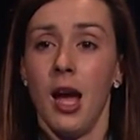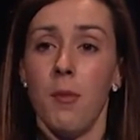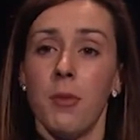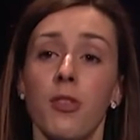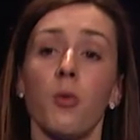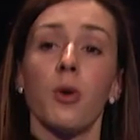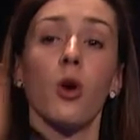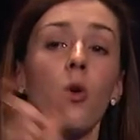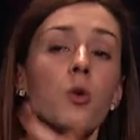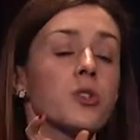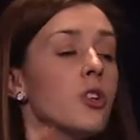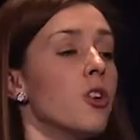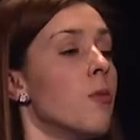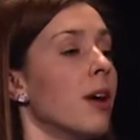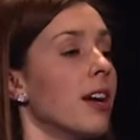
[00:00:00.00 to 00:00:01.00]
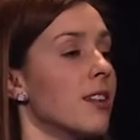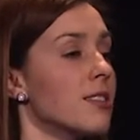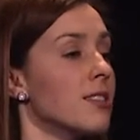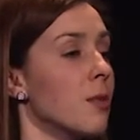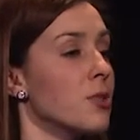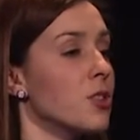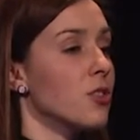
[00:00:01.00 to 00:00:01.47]
but that we also don't make
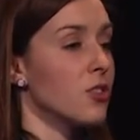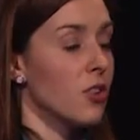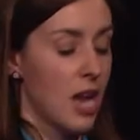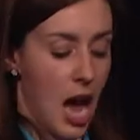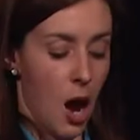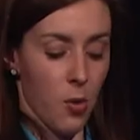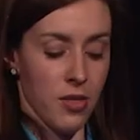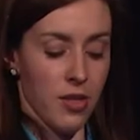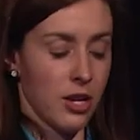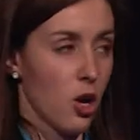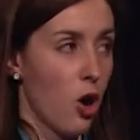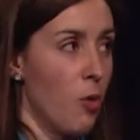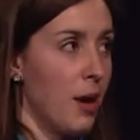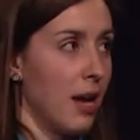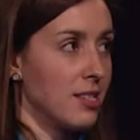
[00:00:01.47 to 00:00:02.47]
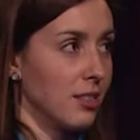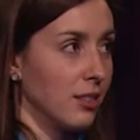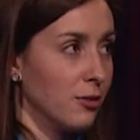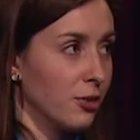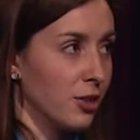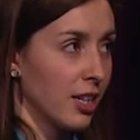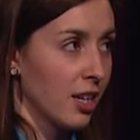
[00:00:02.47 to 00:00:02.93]
assumptions on how we then go about
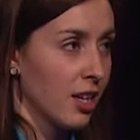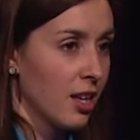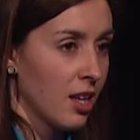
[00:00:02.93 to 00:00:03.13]
delivering.